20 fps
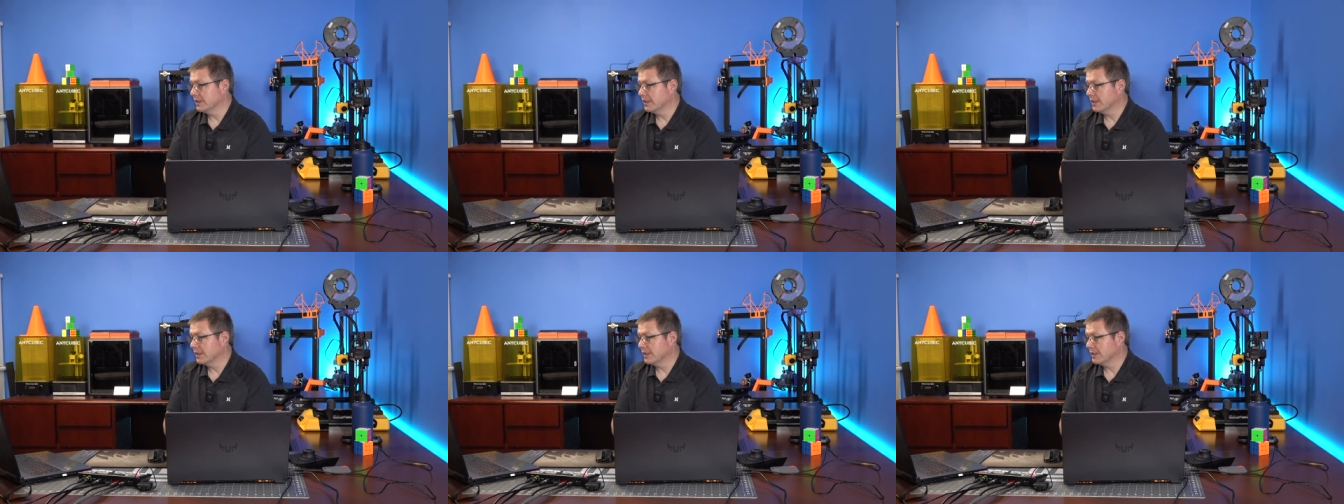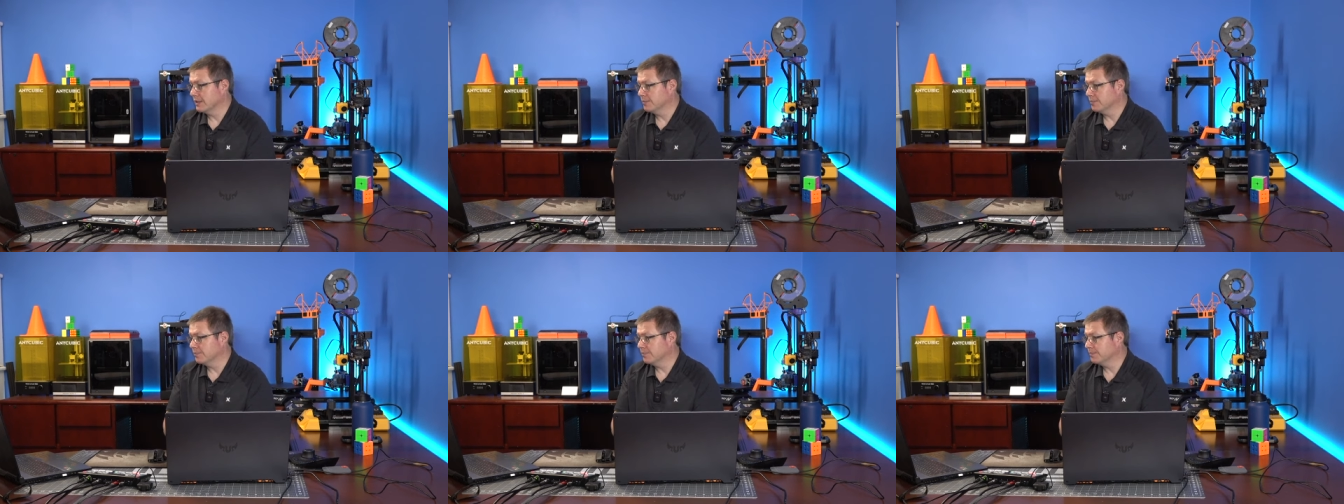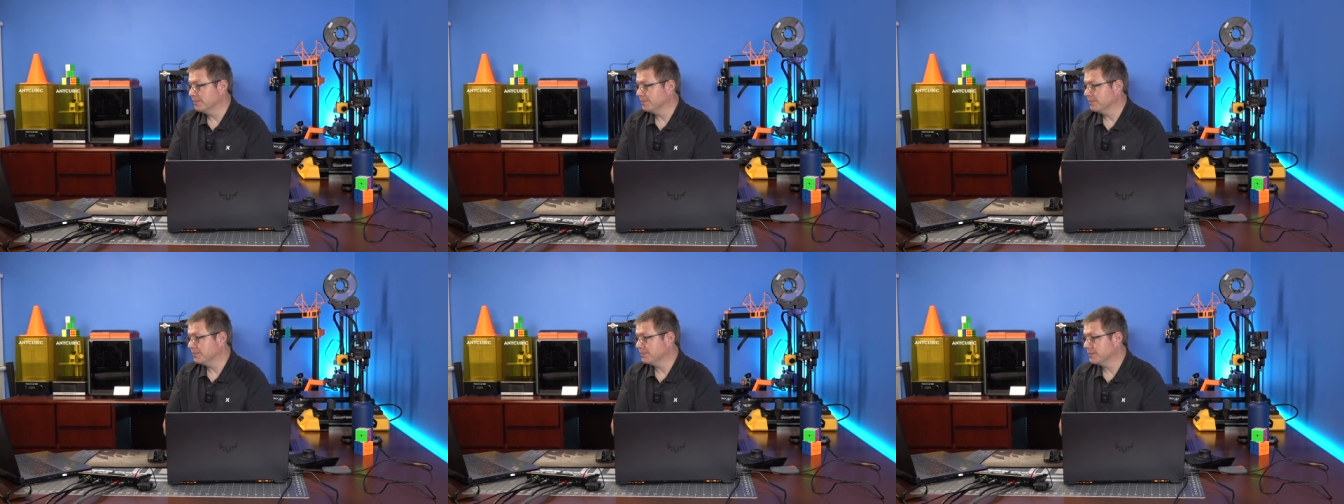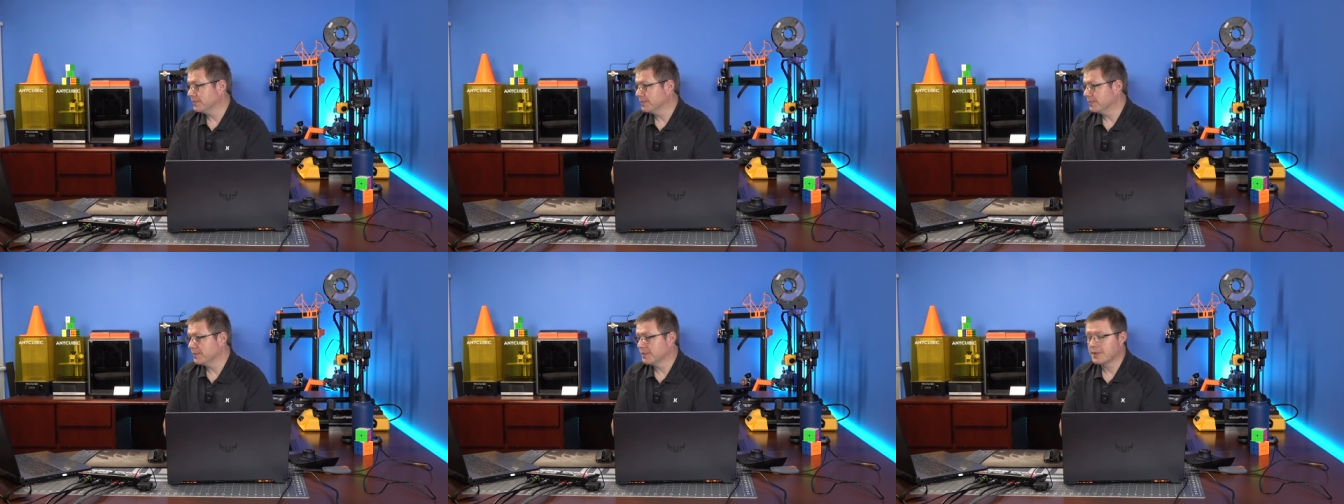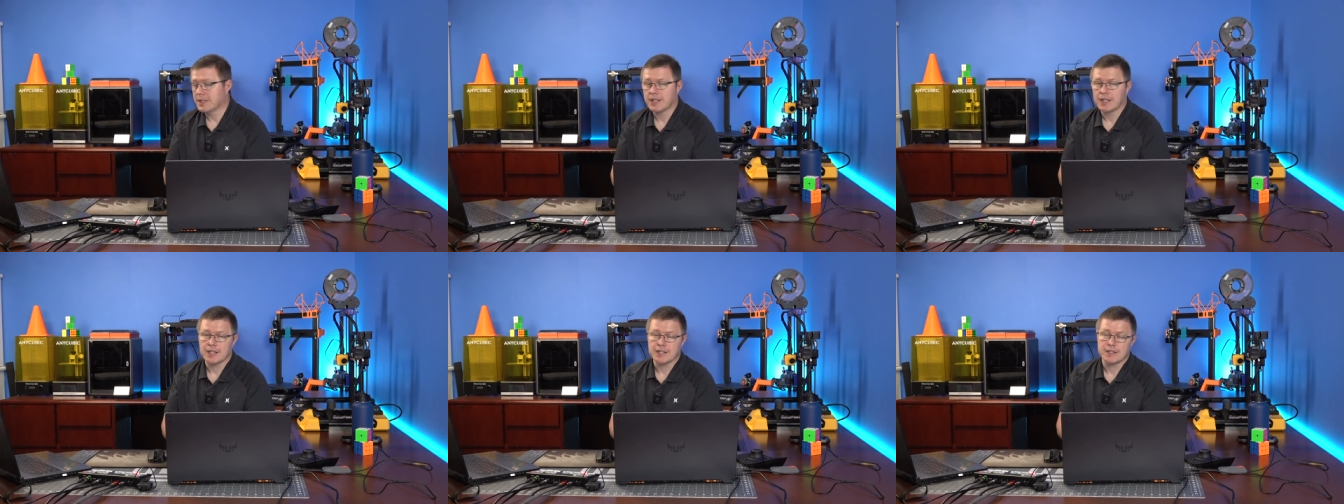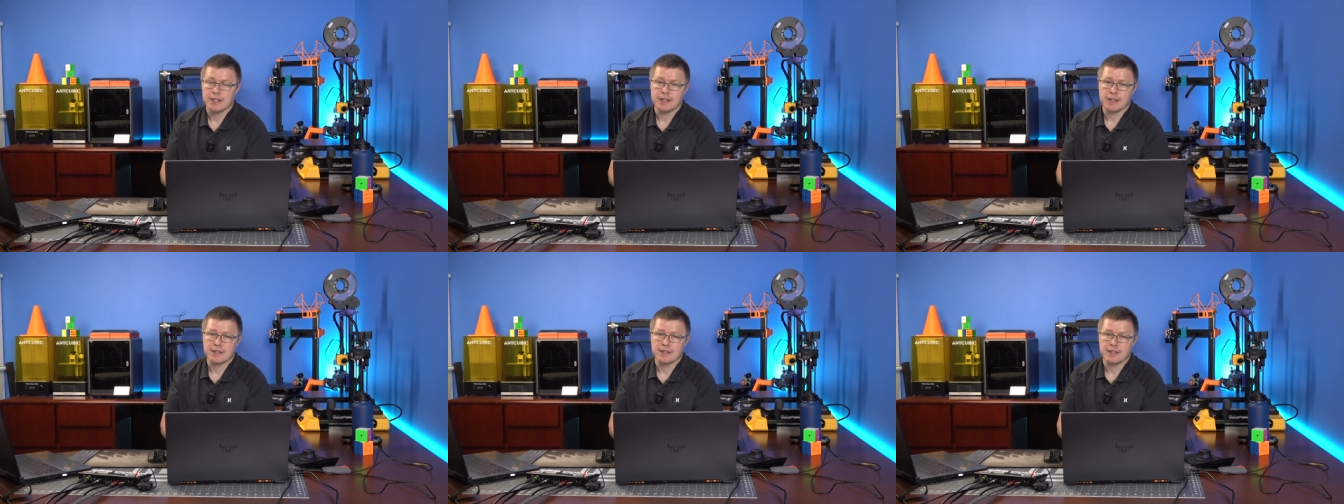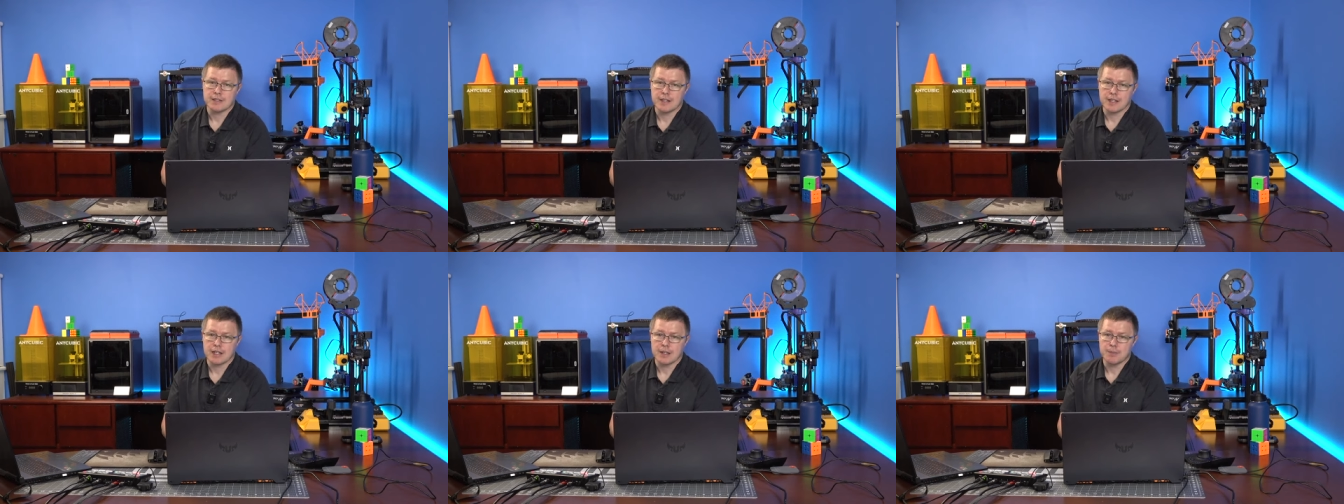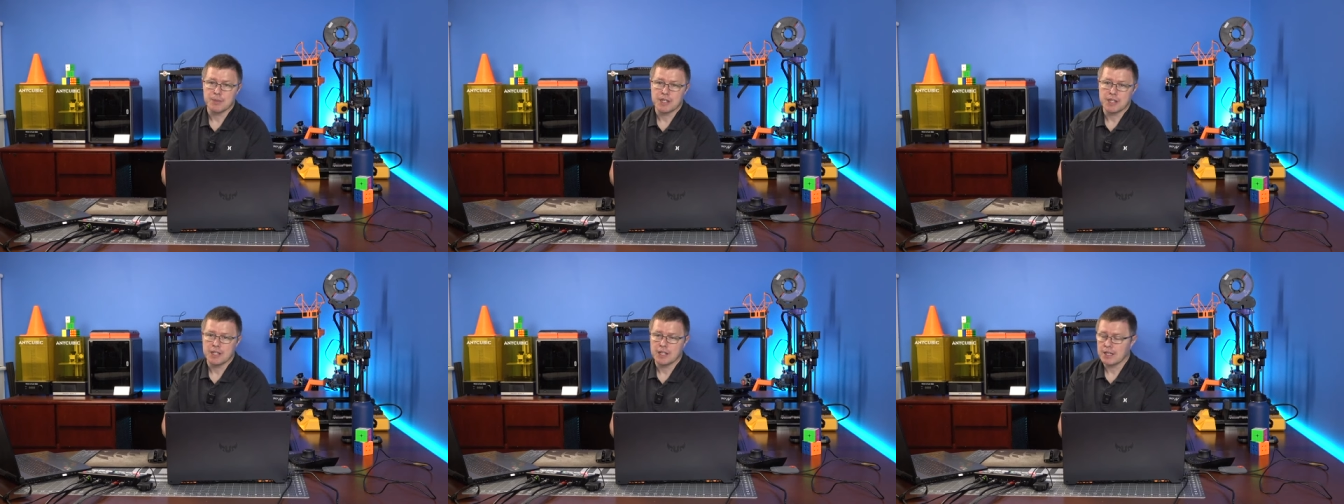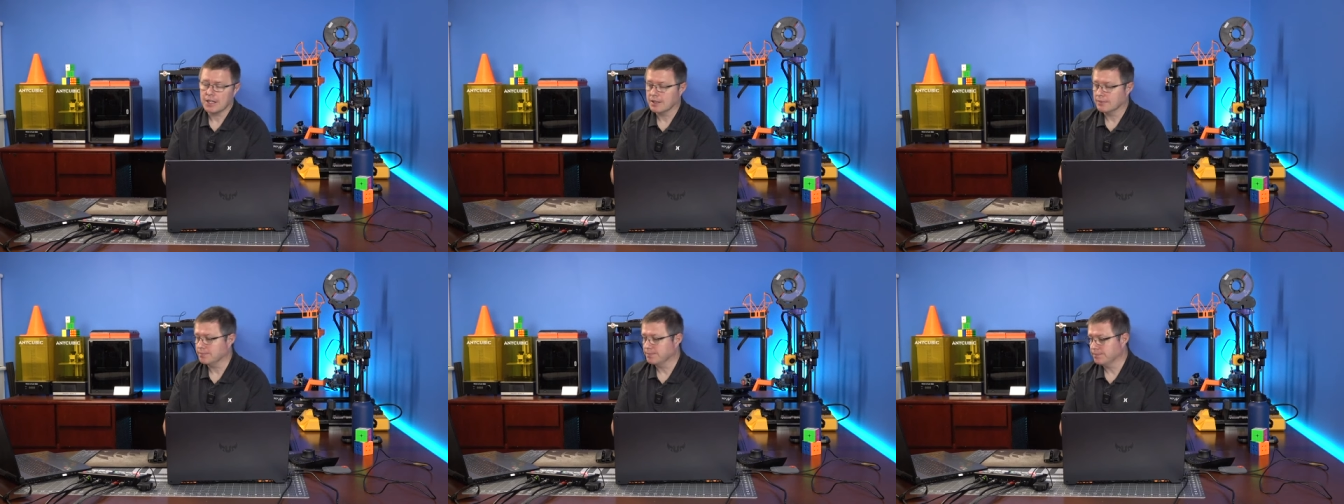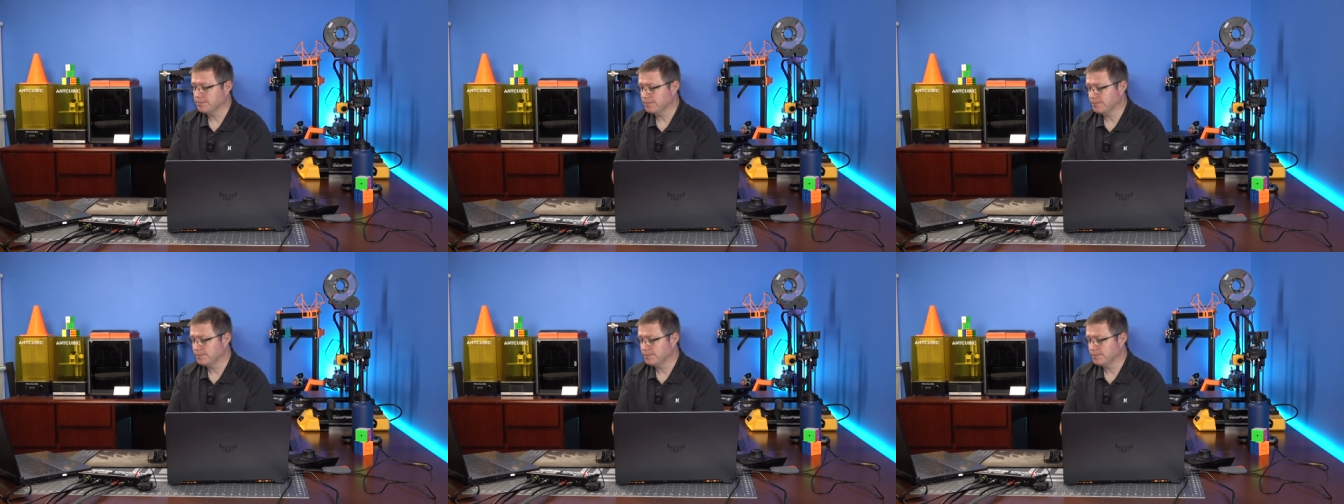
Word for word: Um, like I said, this is going to be um,